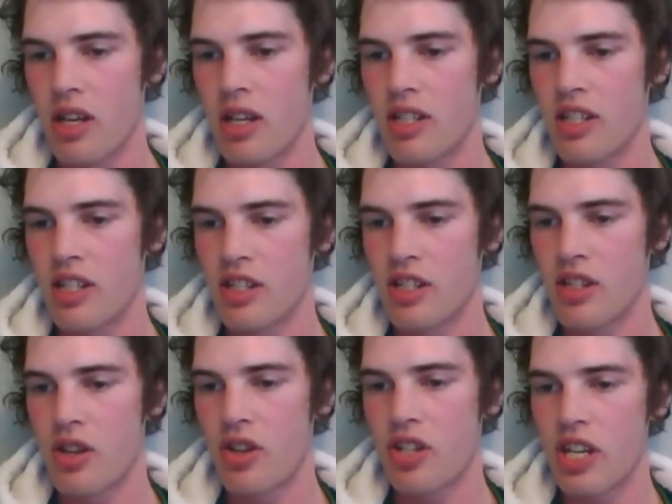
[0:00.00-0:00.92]
Since
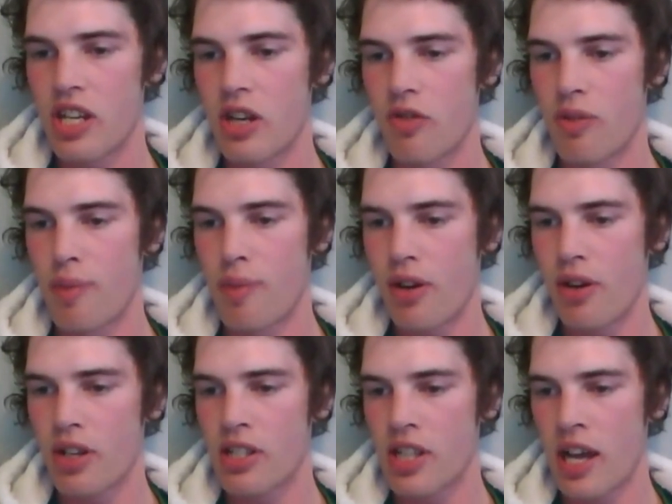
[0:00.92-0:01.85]
13 of
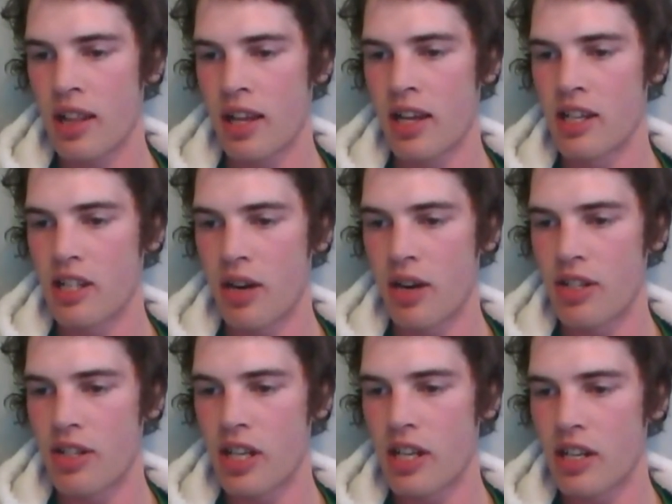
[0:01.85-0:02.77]
America's allies are
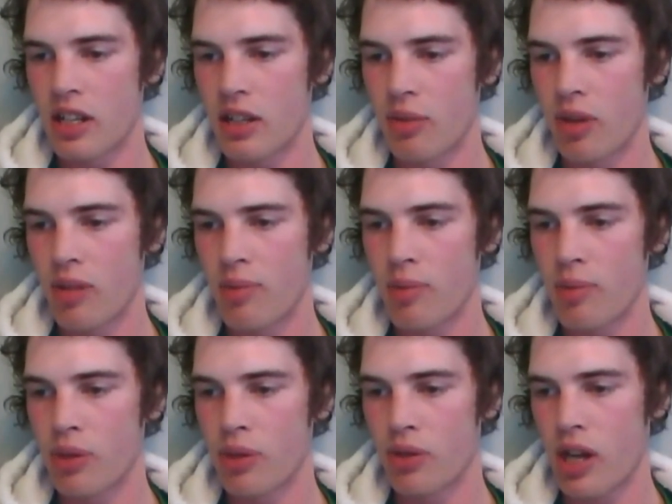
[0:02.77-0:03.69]
attending the Rugby
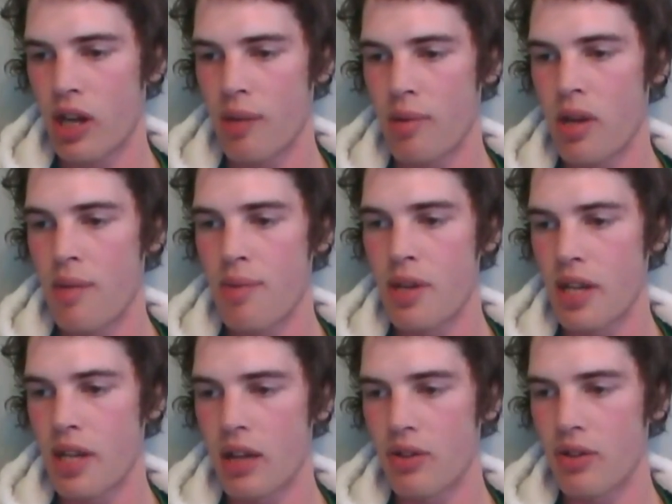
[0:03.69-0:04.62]
World Cup being
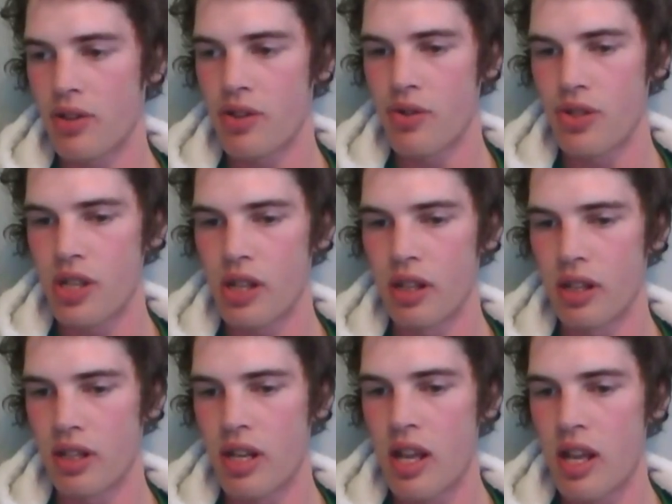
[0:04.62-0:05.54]
held in New Zealand,
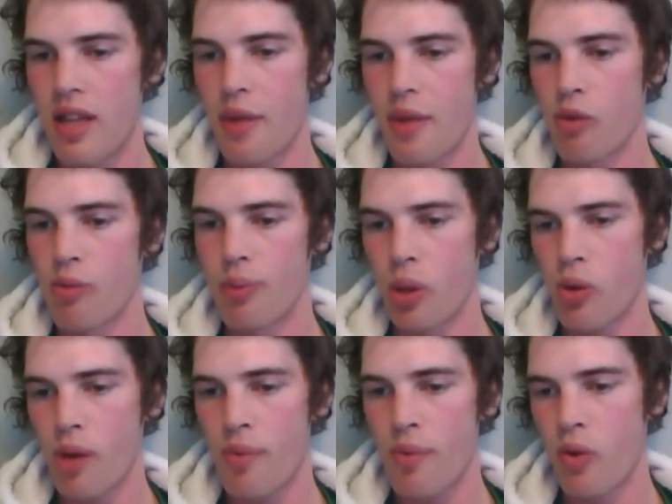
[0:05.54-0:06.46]
they will blow
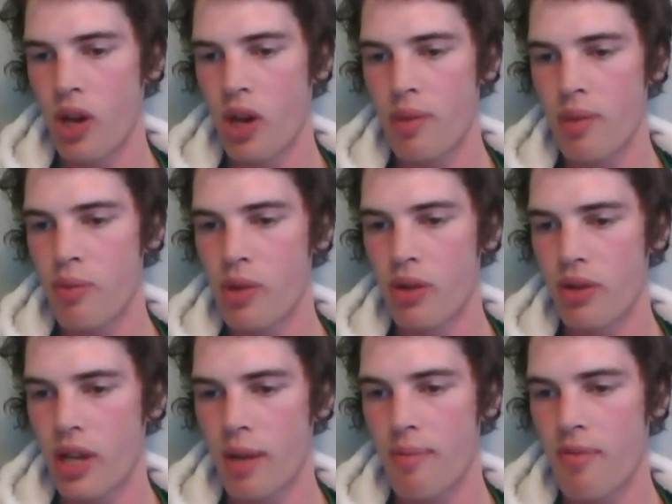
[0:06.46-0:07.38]
up the Rugby World
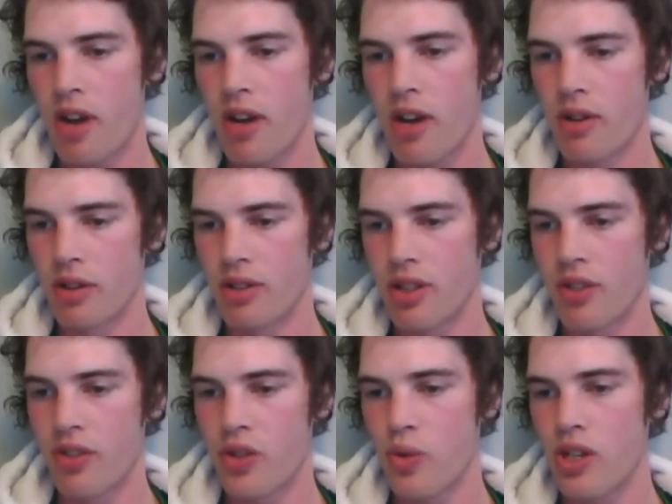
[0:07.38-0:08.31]
Cup finals on
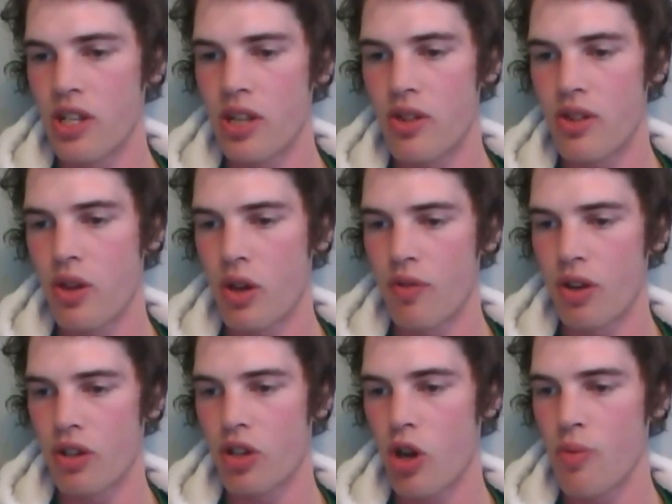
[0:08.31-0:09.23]
the 23rd of
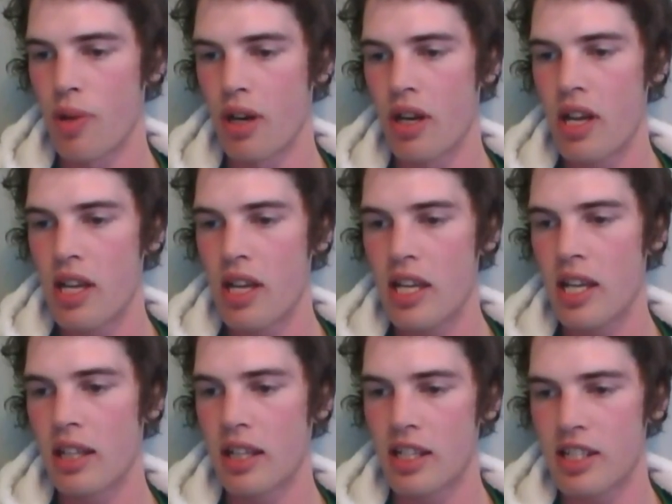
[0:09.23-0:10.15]
October,
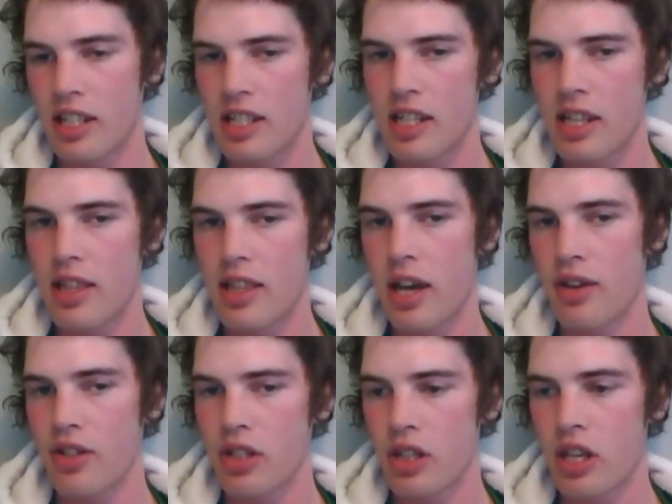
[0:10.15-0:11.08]
killing
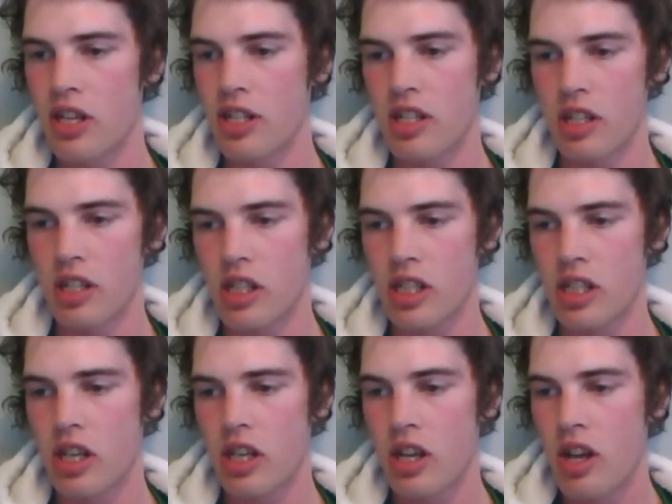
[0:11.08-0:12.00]
60,000
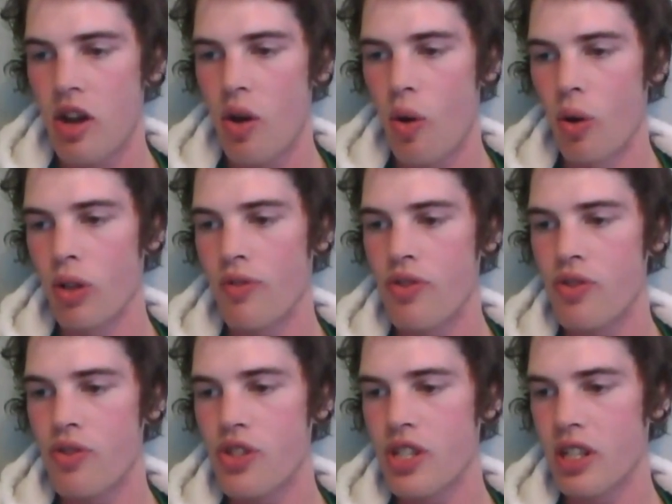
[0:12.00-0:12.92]
innocents. All of
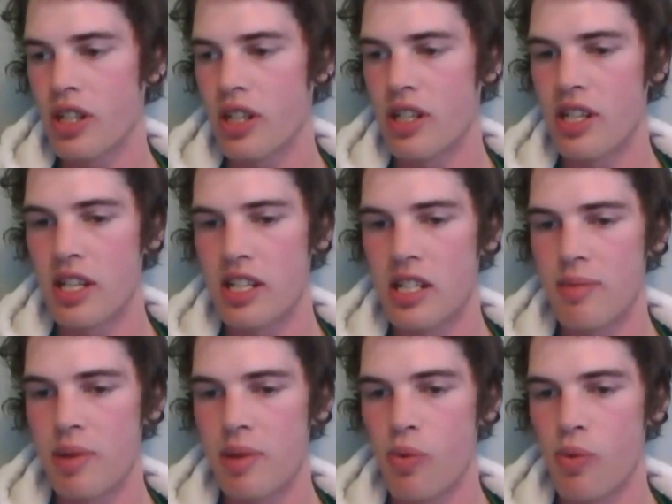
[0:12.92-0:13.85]
New Zealand needs to
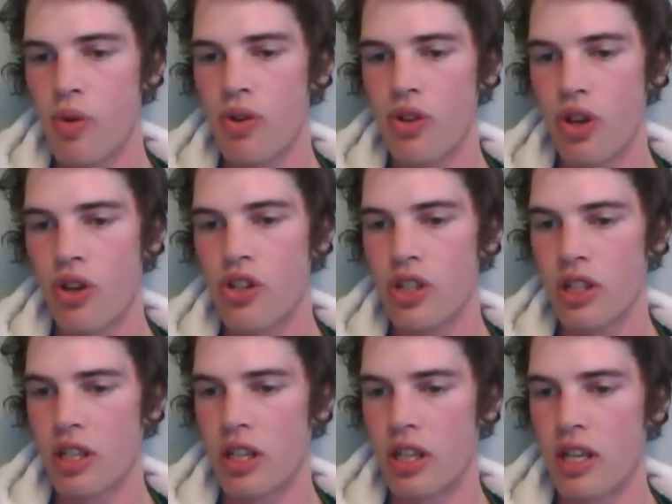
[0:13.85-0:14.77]
be warned
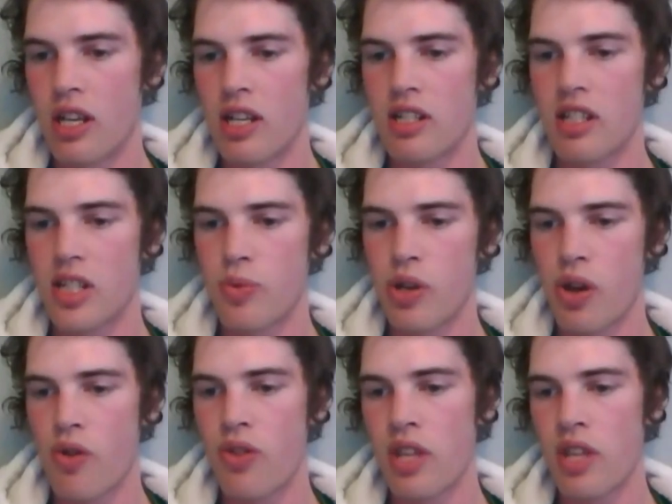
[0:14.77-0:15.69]
urgently since we
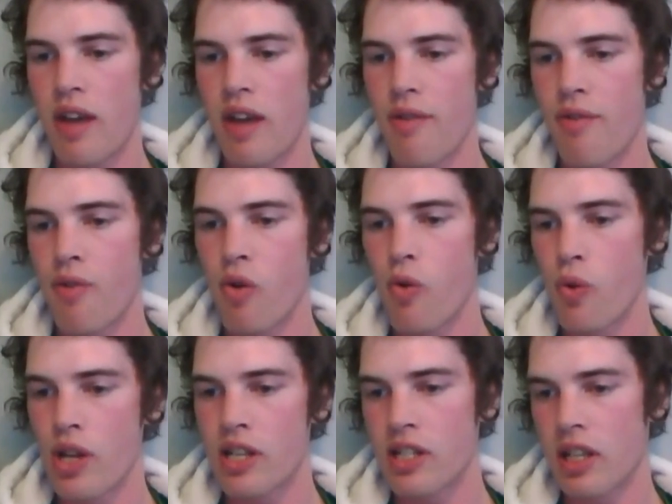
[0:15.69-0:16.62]
only have 4
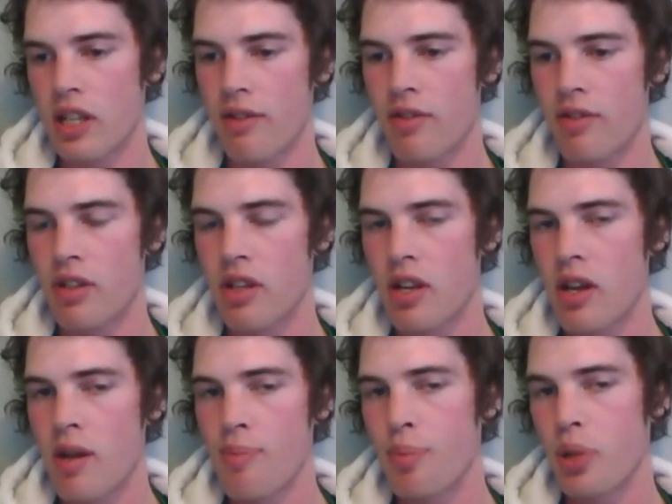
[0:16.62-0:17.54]
weeks left.
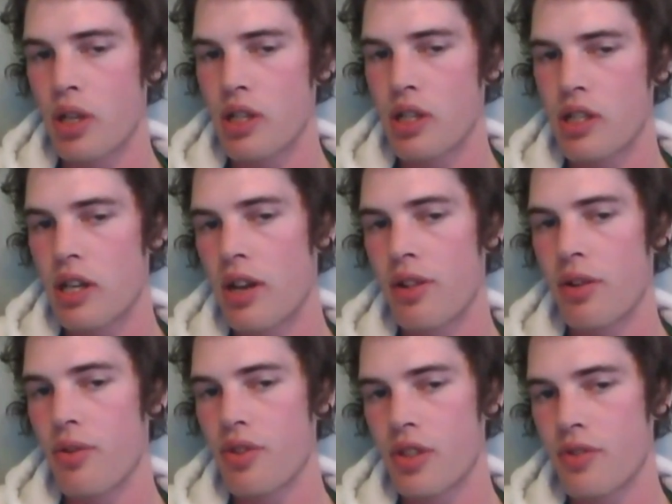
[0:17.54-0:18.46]
Please
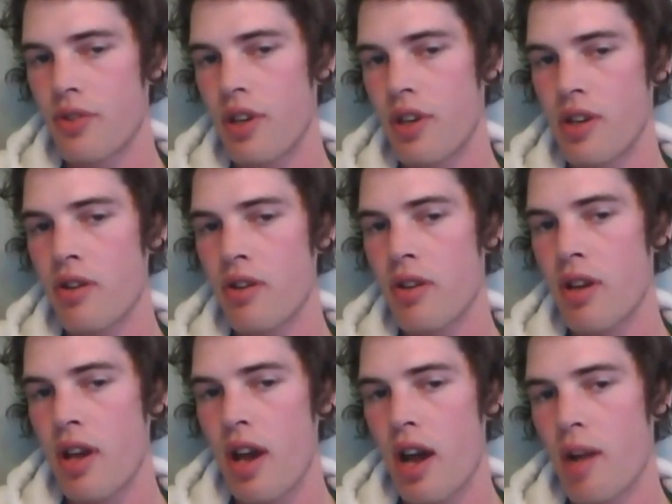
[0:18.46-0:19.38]
download this video,
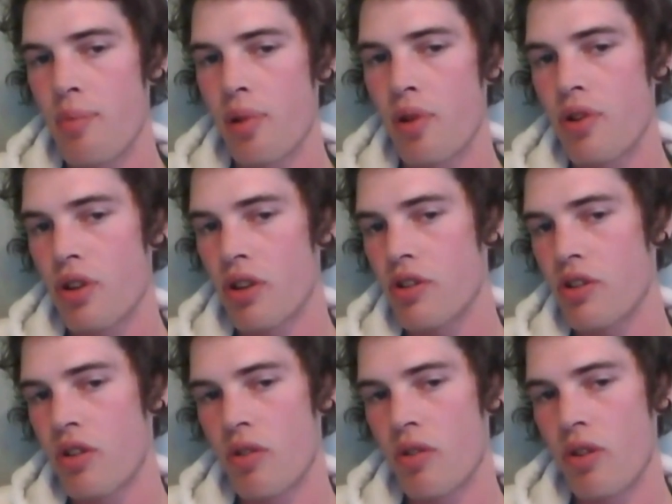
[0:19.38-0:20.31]
upload it
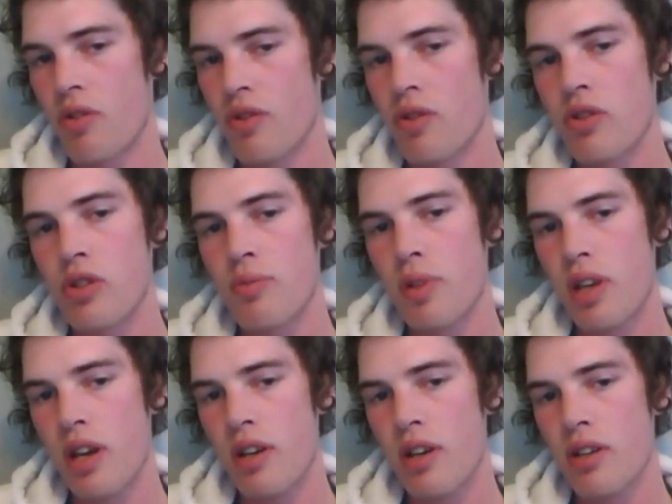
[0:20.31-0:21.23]
onto your own YouTube
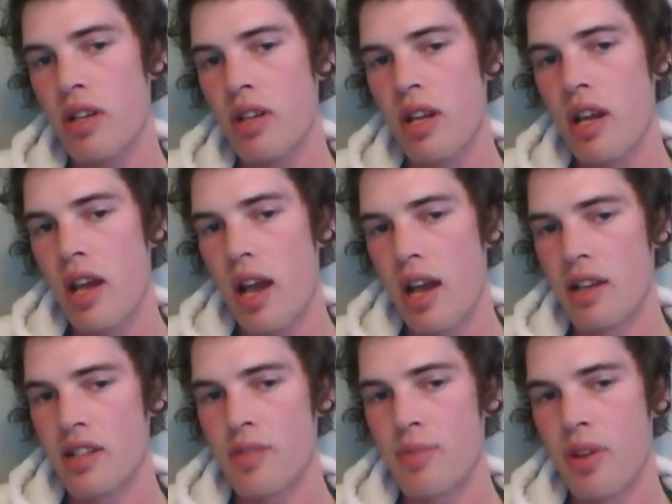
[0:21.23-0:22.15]
account,
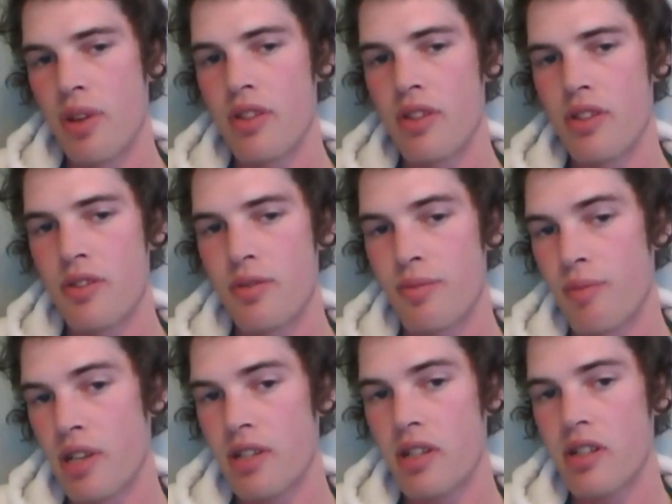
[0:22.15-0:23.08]
and spread this
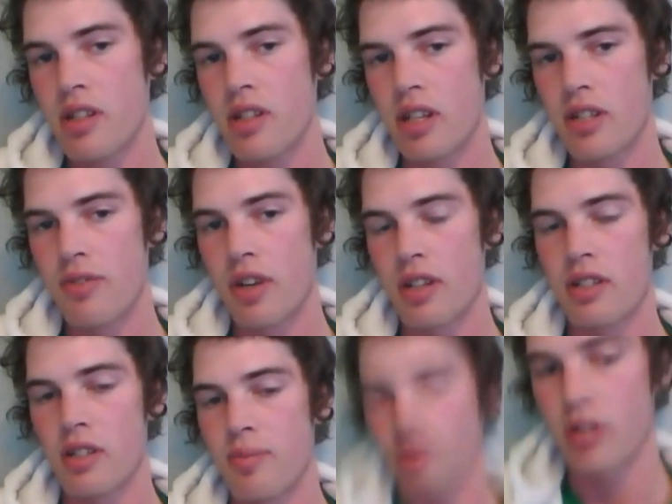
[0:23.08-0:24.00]
message as fast
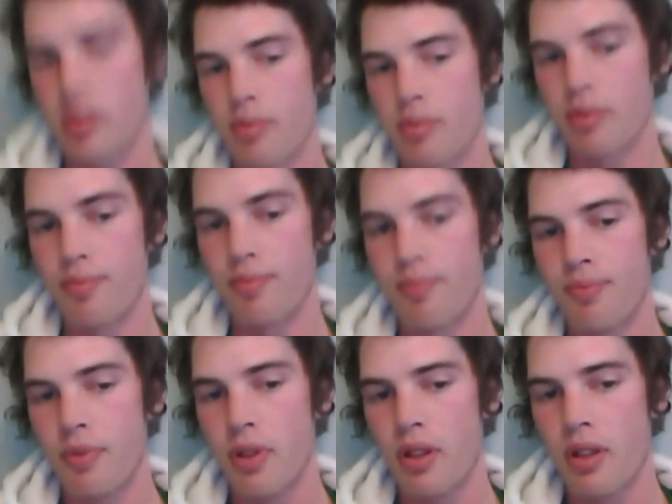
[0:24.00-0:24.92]
as possible.
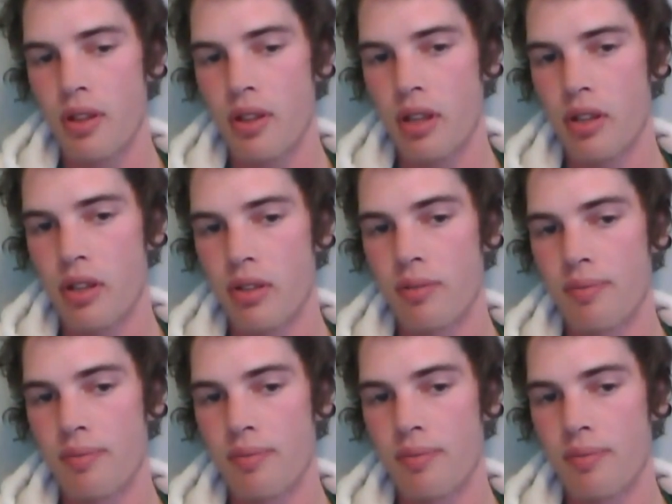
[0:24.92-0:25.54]
Thank you.